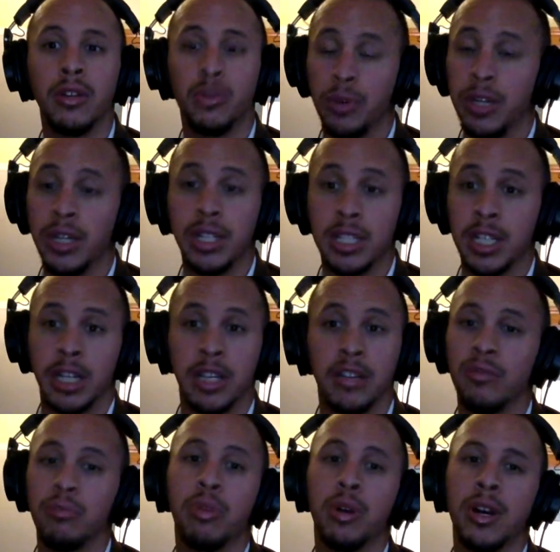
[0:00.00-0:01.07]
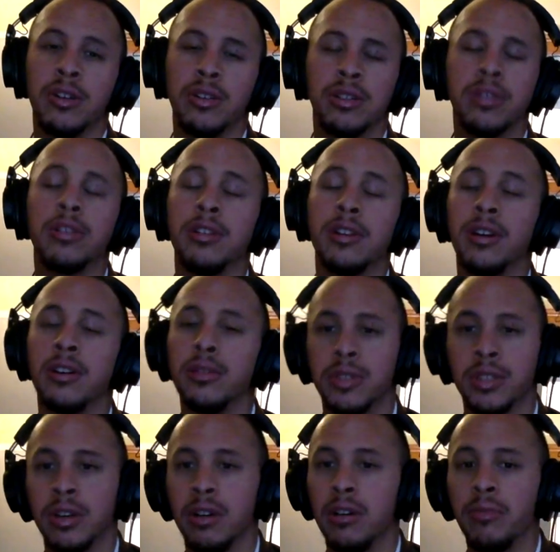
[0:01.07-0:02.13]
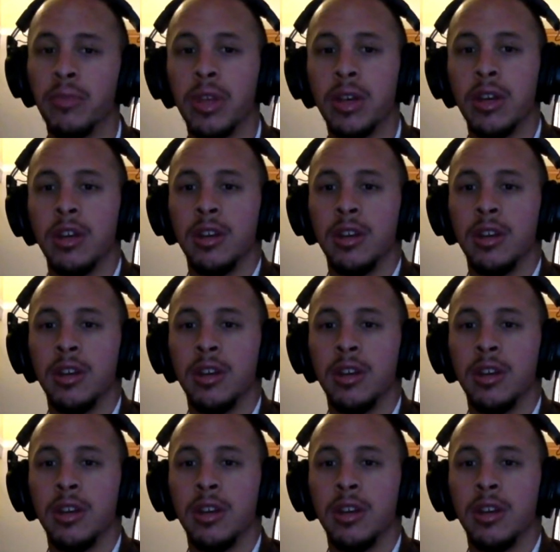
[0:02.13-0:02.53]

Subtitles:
3 consecutive prayers. So